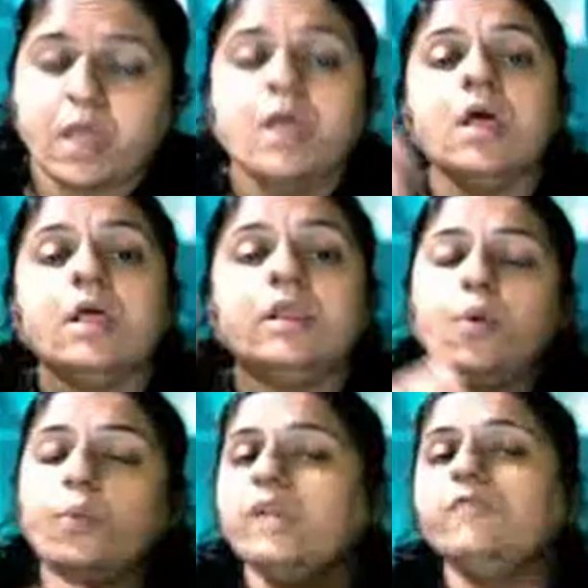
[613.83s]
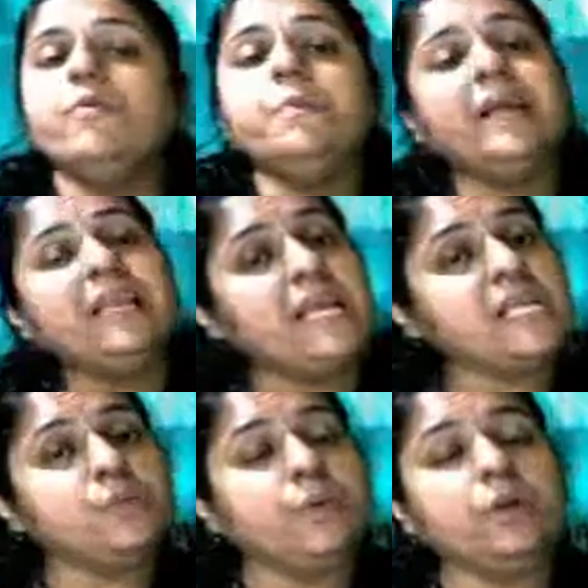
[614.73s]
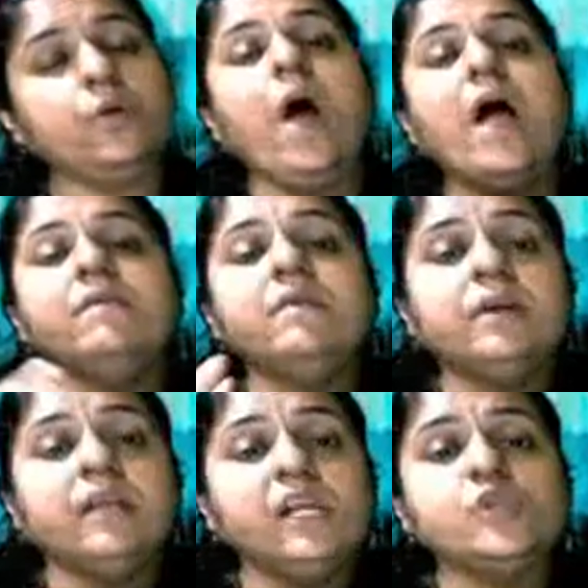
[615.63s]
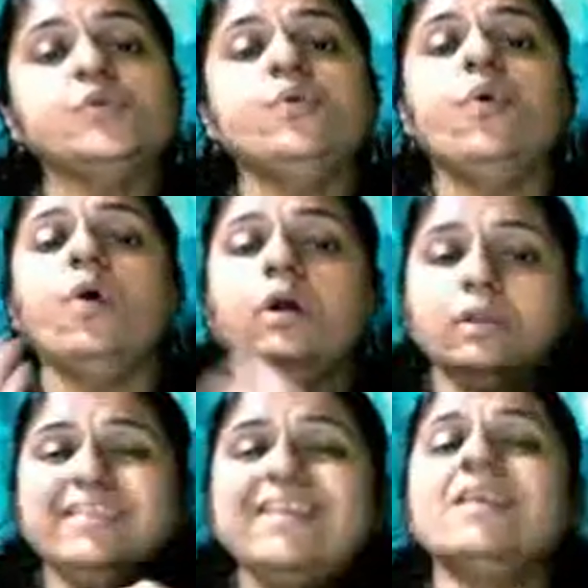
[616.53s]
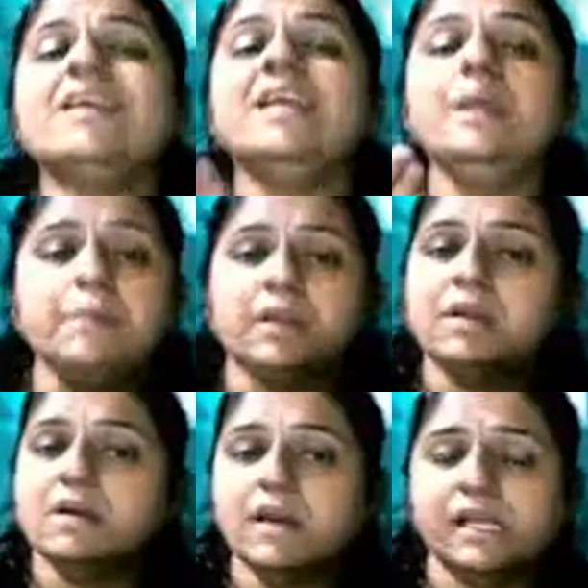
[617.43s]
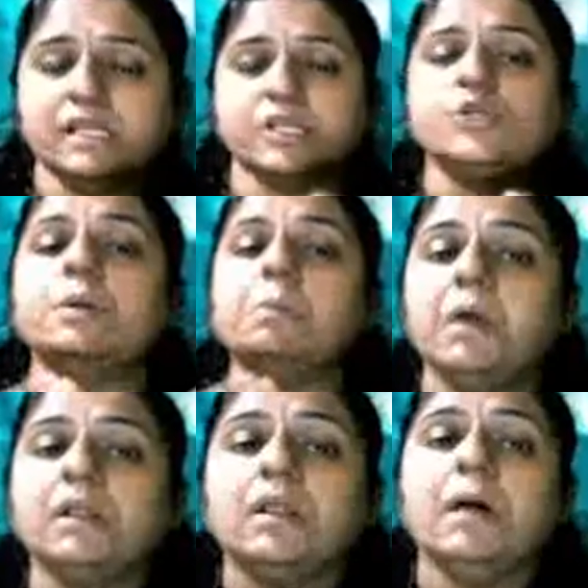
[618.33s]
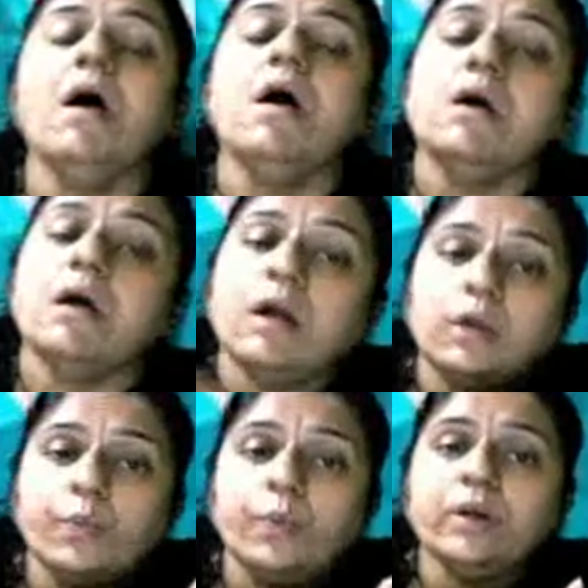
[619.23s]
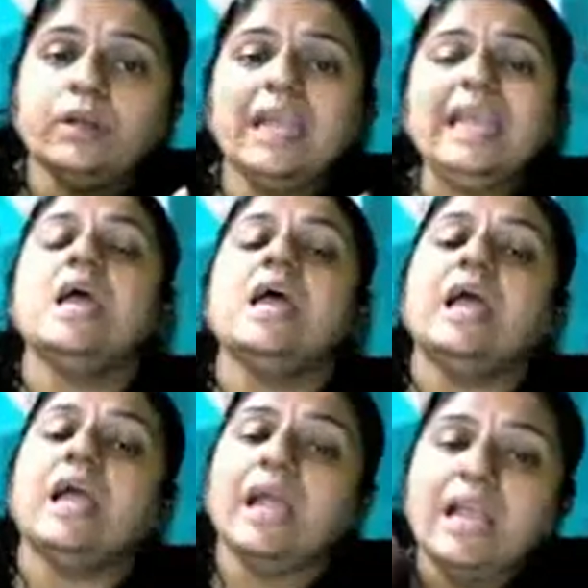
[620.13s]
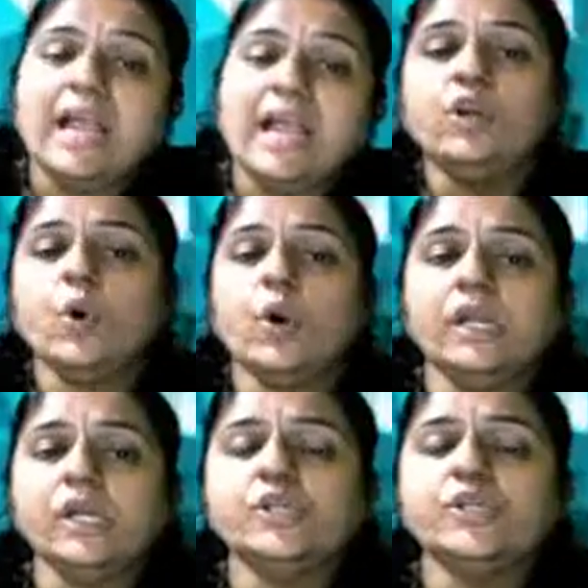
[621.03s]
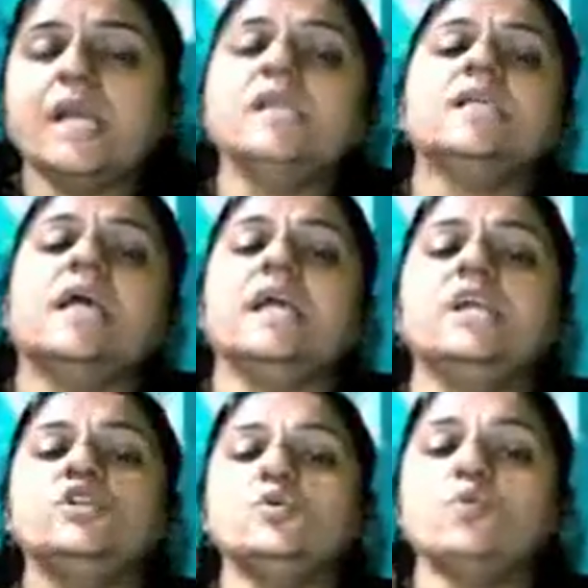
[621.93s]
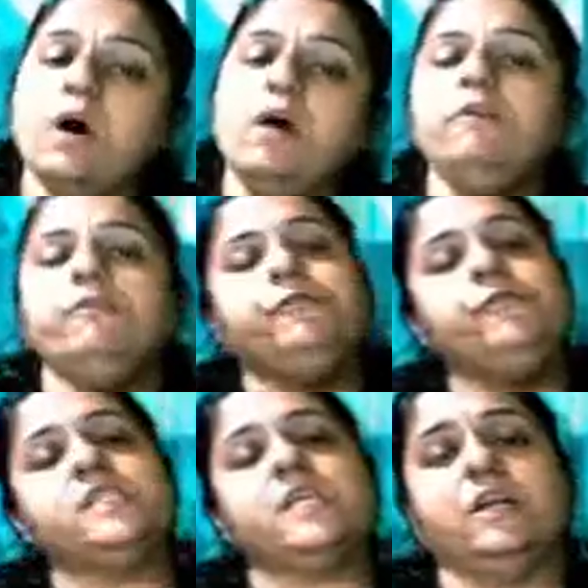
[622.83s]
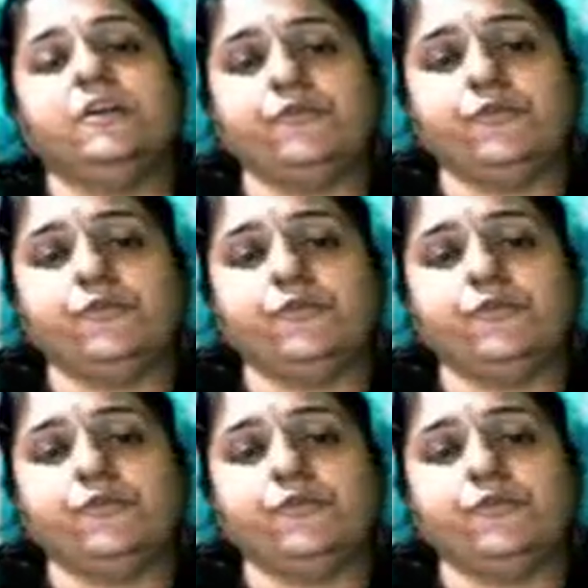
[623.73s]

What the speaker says: Now wait for my next video. I will teach you the rematerialization, matlab converting electronic shares into a physical form.